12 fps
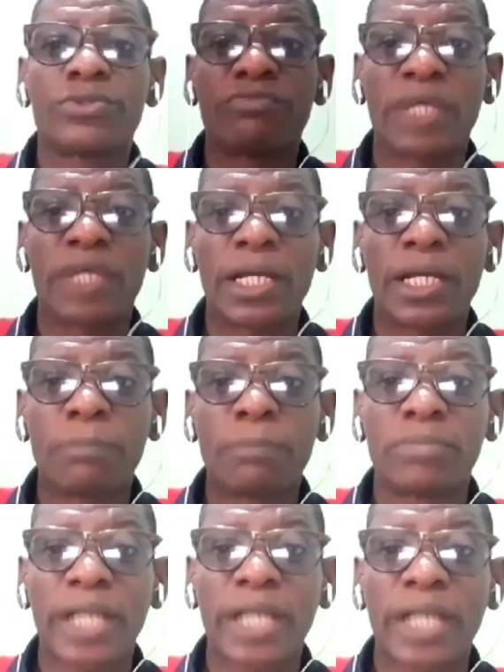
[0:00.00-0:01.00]

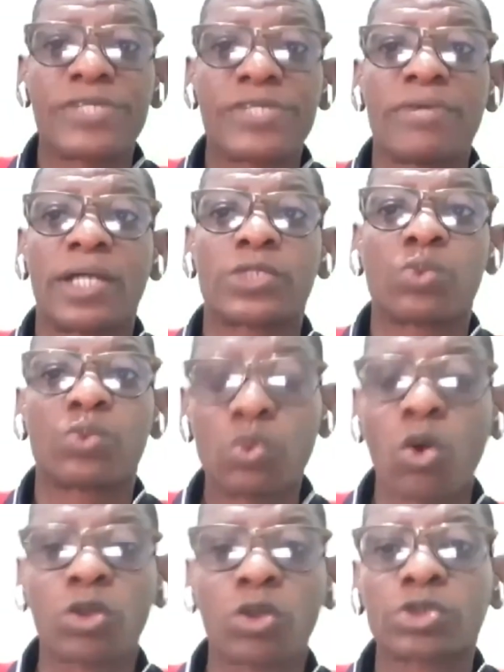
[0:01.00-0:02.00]
Nigerians who
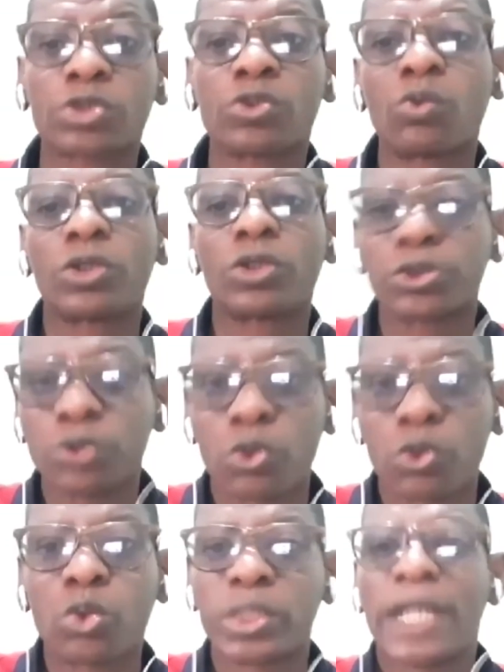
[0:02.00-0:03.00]
also want to
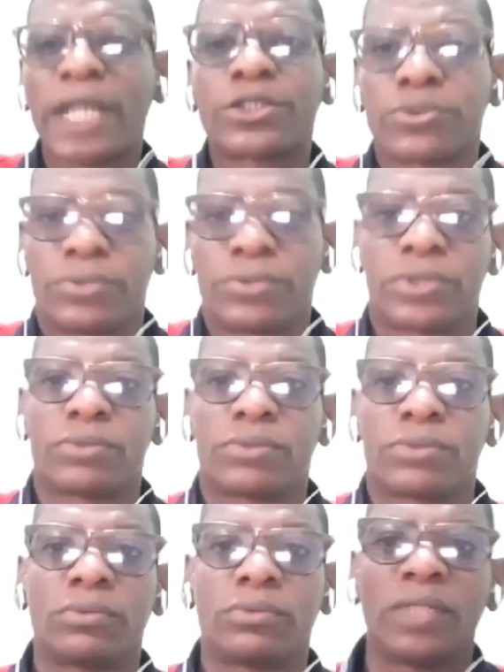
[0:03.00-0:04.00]
go that route.
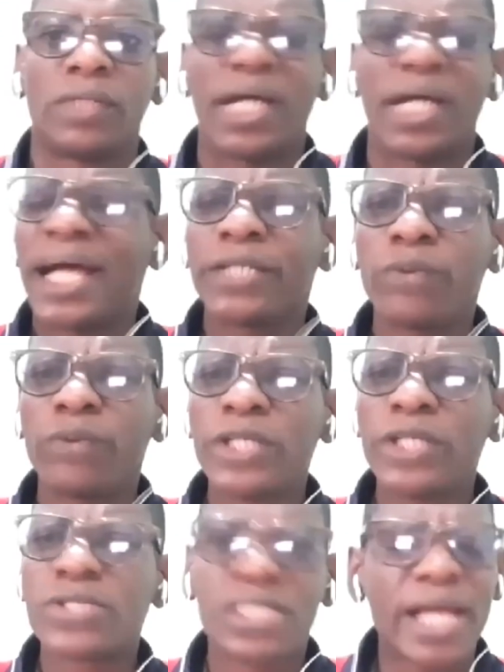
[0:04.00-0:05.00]
And when you
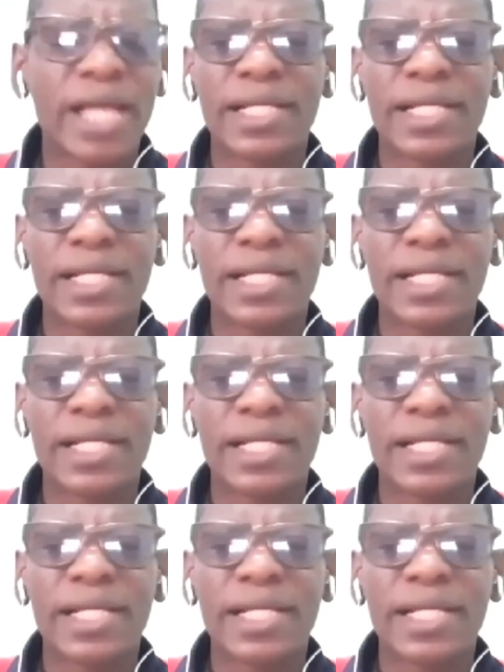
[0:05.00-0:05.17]
sign